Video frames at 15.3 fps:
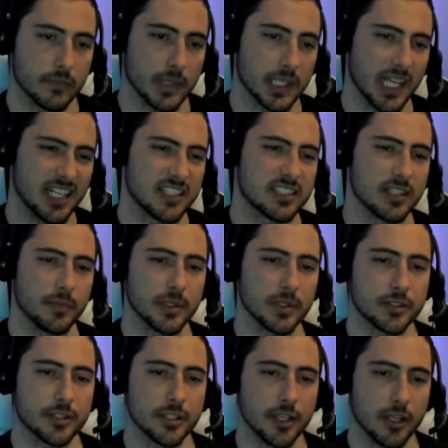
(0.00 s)
Then it's similar
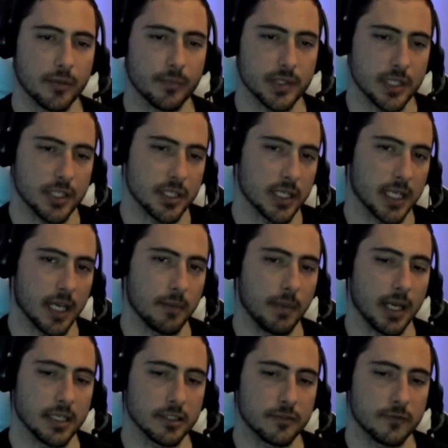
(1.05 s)
to the other position again.
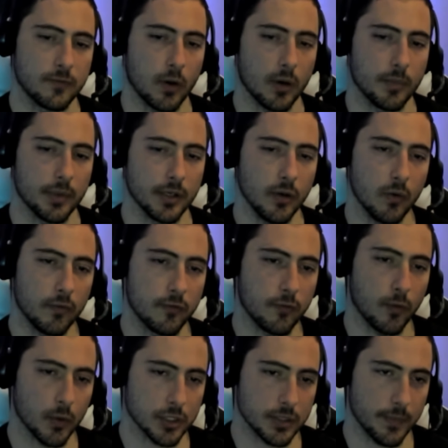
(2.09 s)
-4, but no
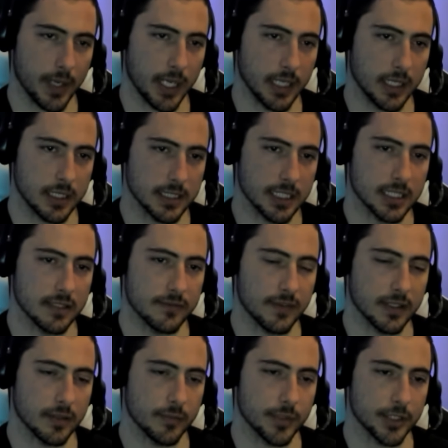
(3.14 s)
forced mate because he can
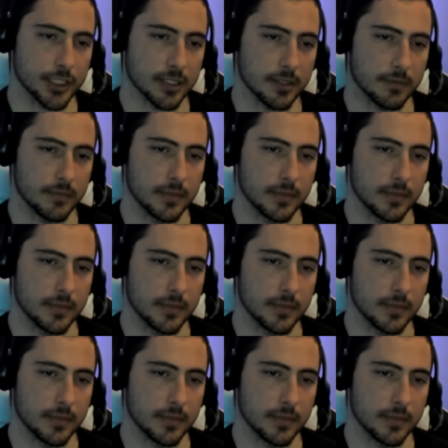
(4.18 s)
defend the bishop.